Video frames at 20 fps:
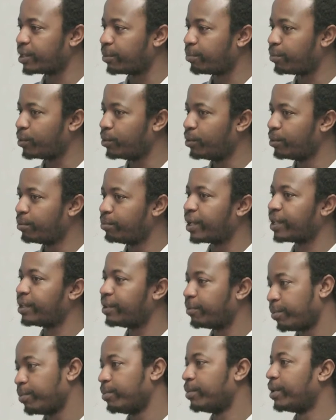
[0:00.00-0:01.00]
a pool, but
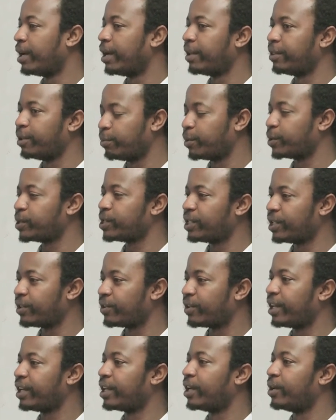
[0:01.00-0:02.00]
the, the position
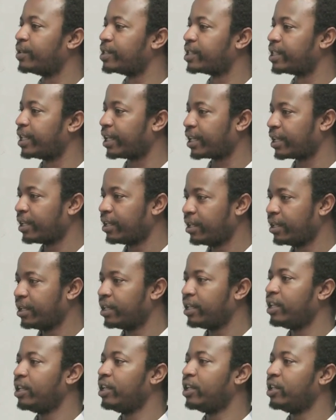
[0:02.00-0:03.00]
right now is like,
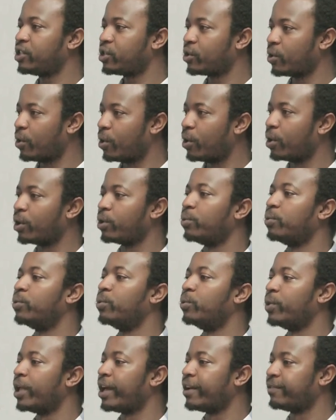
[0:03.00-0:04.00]
each org
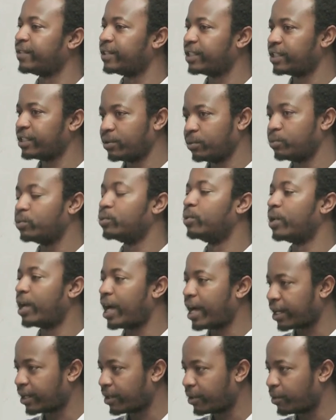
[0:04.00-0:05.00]
who, have who,
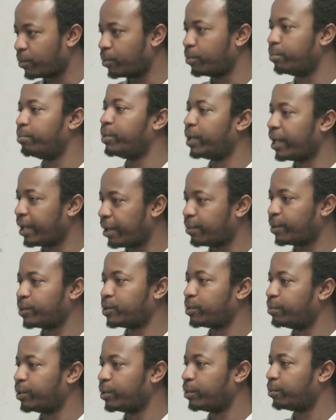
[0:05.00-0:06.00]
uh, will be able
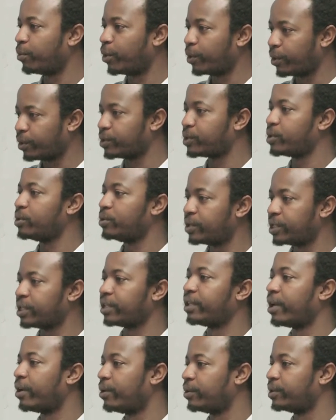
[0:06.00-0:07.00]
to build models using
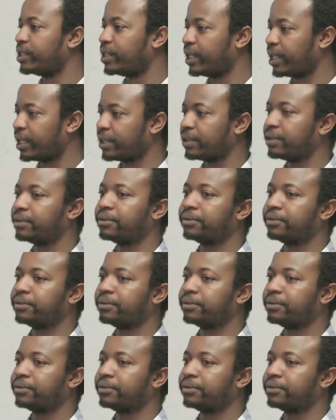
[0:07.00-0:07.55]
their own data.